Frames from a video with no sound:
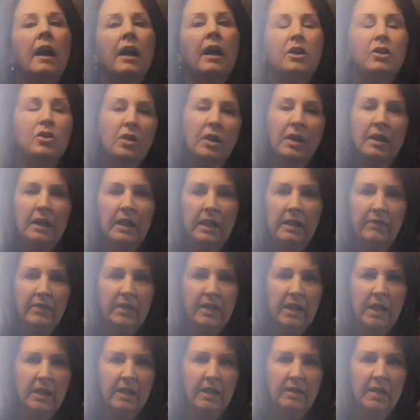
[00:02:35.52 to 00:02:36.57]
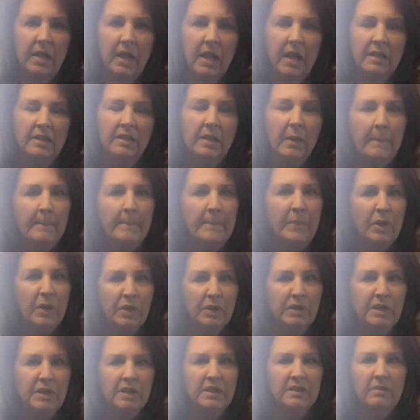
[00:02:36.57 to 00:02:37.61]
And you can leave it like that,
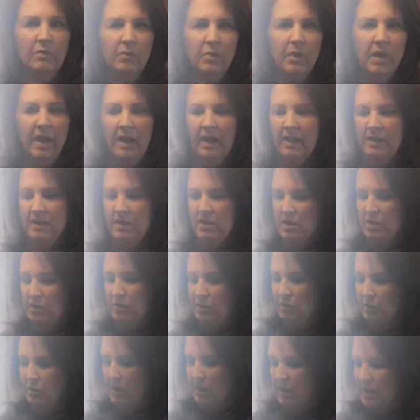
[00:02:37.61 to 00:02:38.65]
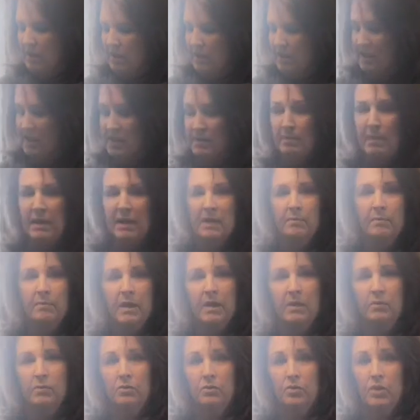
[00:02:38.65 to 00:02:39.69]
but what I like to do is make my
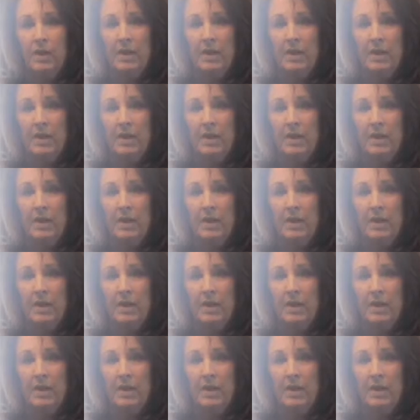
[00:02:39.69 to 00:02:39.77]
own